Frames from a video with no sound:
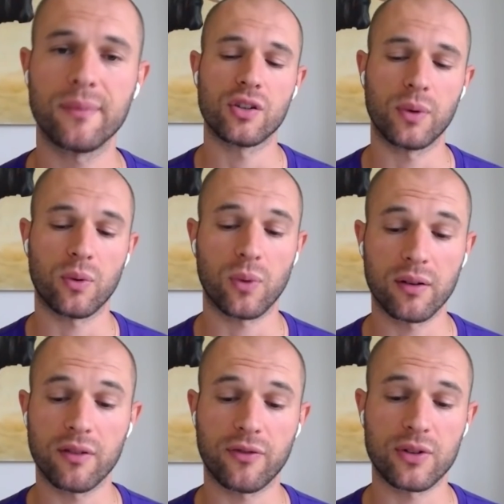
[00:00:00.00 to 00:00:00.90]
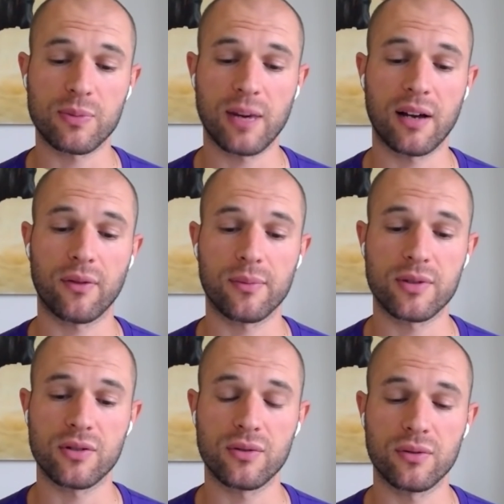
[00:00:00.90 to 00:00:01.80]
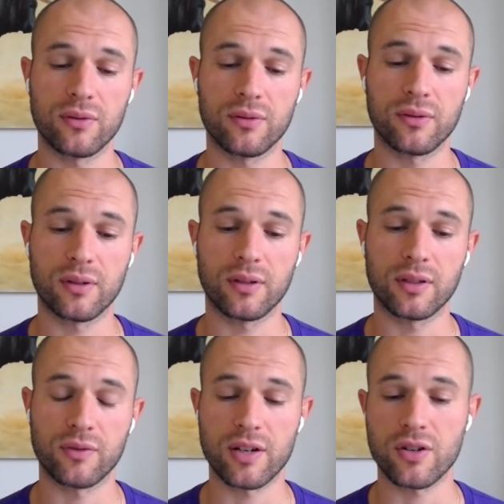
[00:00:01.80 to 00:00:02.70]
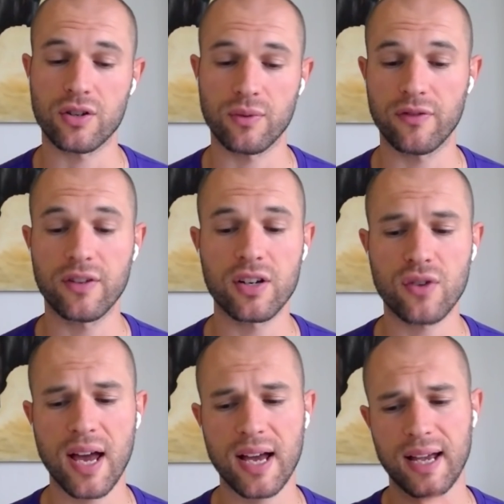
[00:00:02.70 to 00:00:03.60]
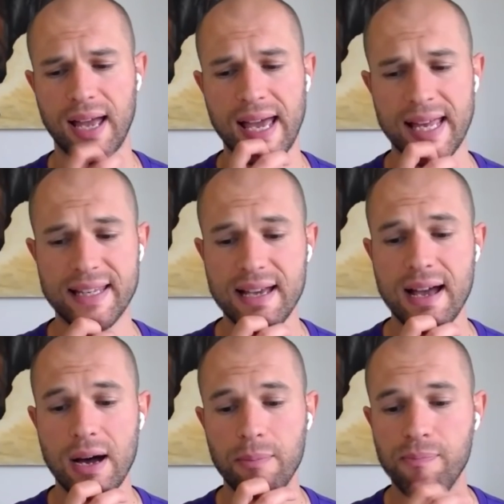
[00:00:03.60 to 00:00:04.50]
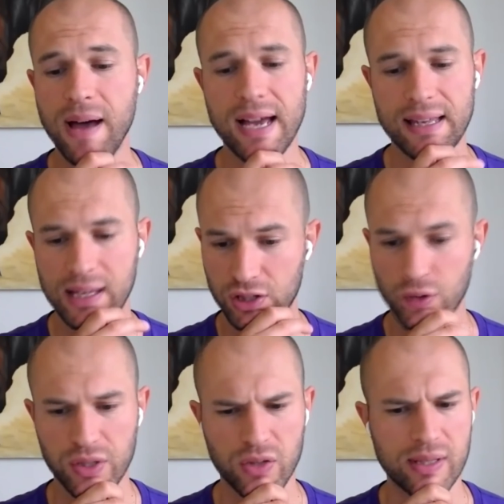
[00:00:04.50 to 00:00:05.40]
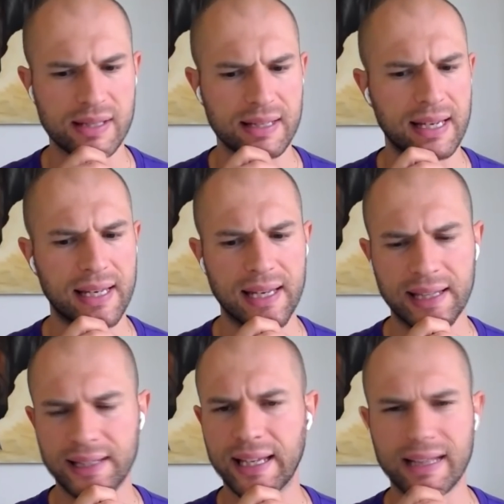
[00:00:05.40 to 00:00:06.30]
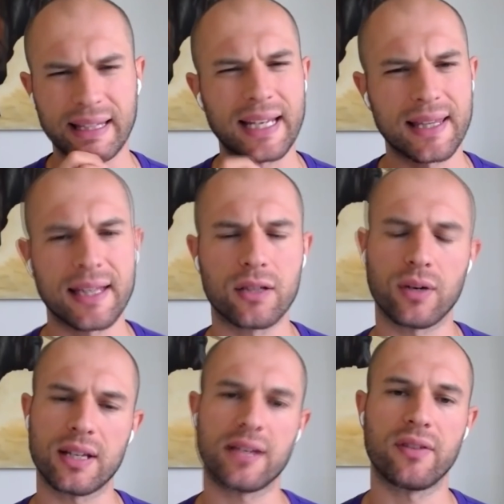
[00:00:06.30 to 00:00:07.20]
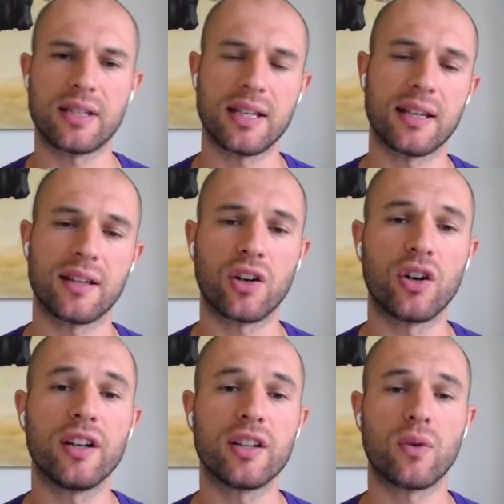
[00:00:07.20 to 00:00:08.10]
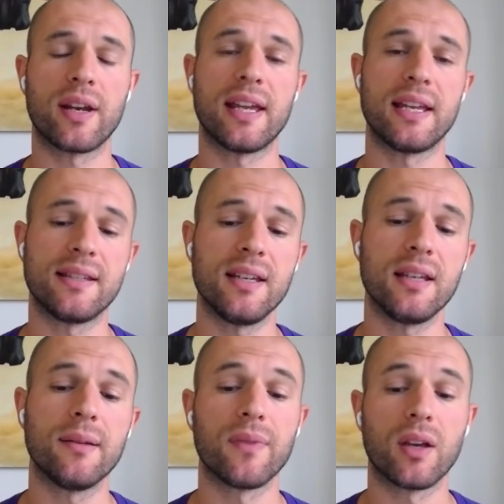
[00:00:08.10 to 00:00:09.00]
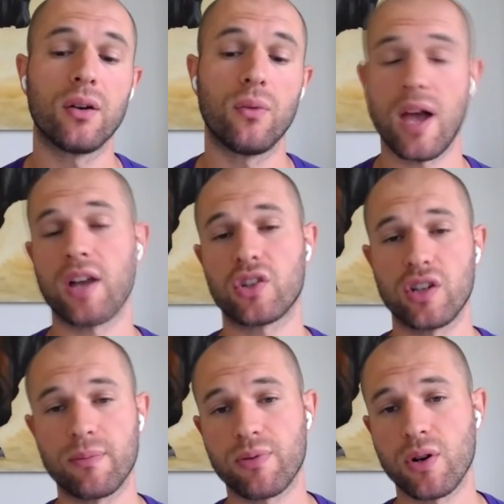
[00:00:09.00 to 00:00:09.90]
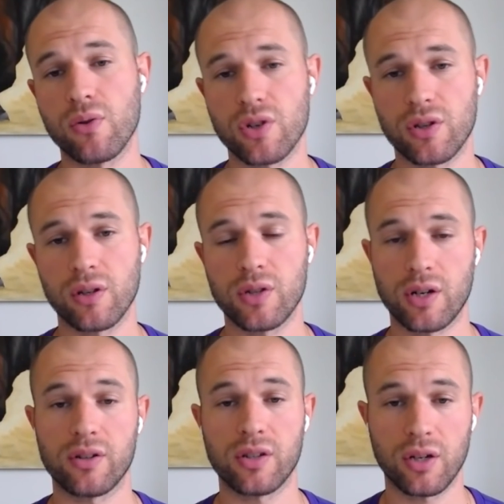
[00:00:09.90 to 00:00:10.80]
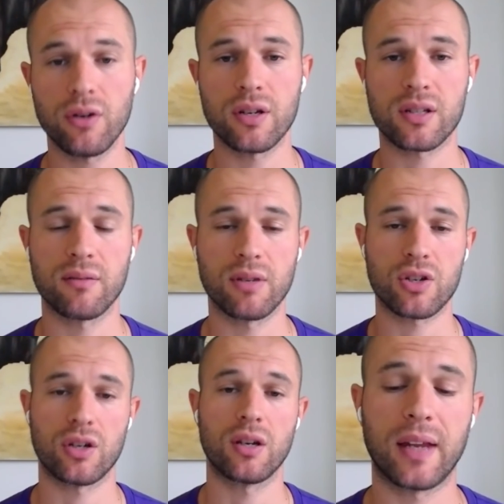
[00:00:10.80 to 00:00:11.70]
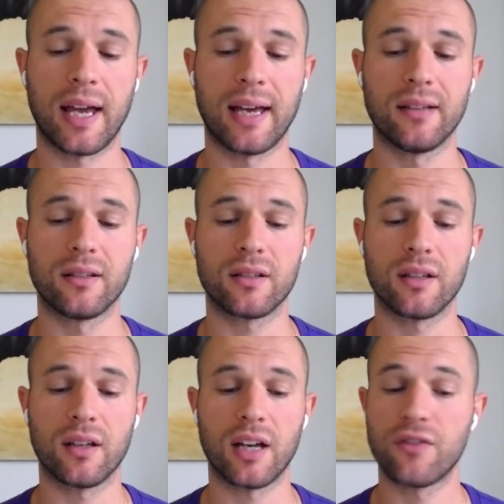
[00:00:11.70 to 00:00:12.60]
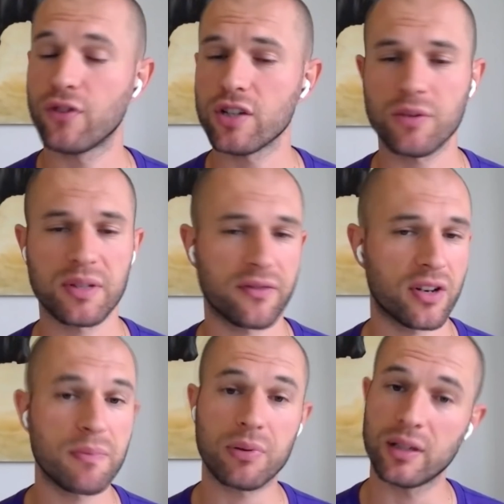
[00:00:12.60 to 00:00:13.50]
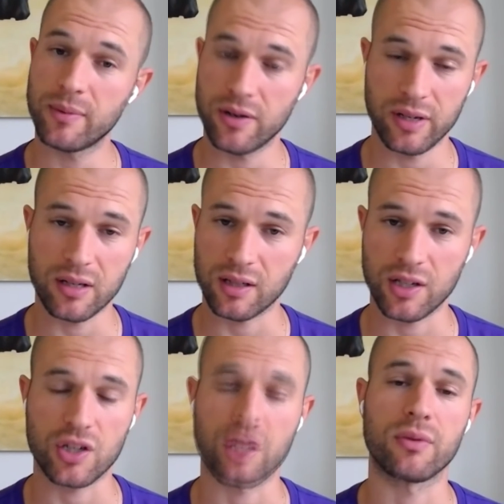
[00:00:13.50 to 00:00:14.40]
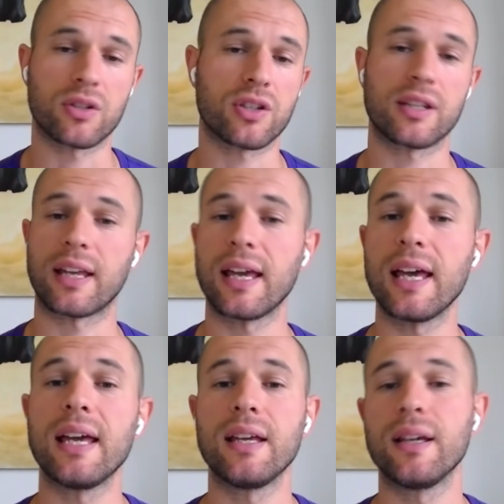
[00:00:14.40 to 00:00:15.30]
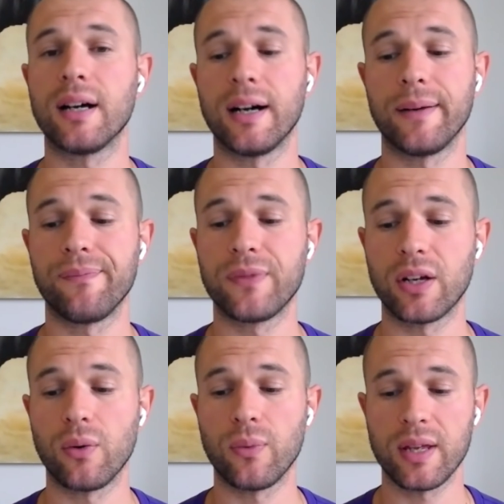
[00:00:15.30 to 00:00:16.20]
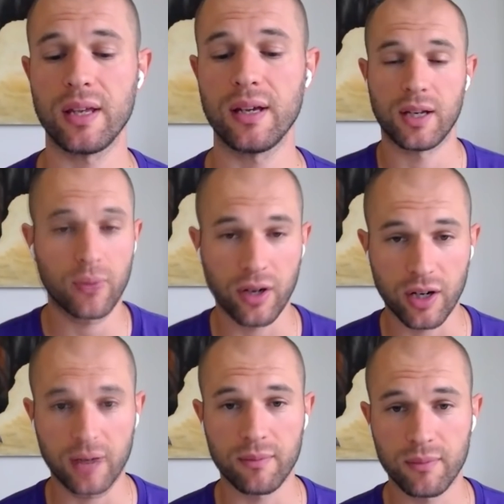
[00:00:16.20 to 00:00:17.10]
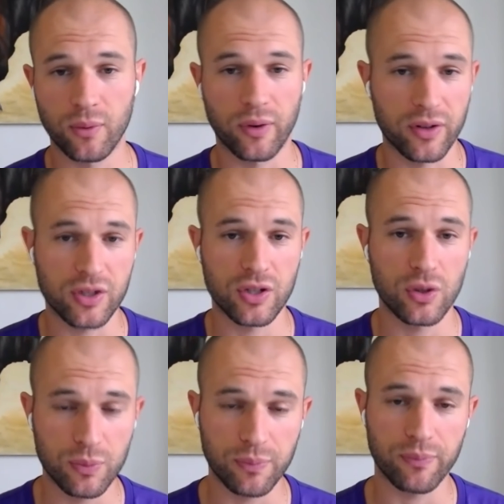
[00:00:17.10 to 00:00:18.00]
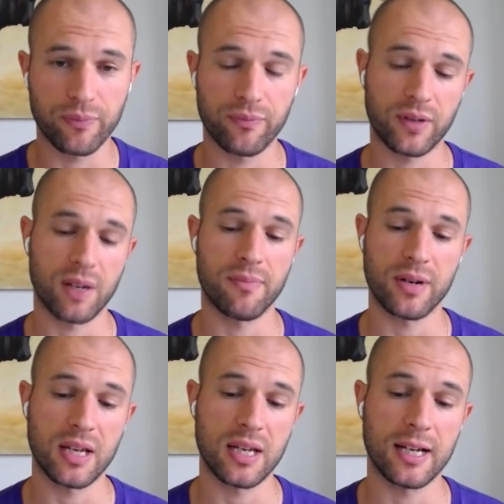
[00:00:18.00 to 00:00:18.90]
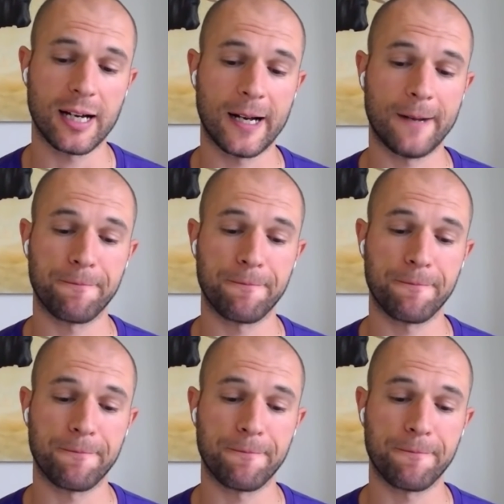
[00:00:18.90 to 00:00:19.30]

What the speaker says: So we were one of the first platforms to register with FinTrack. And So this is in like late in 2017, and then early 2018, we actually approached the Ontario Securities Commission. And at first, it was a very preliminary discussion. It was just like, hey, we are, we're this new company.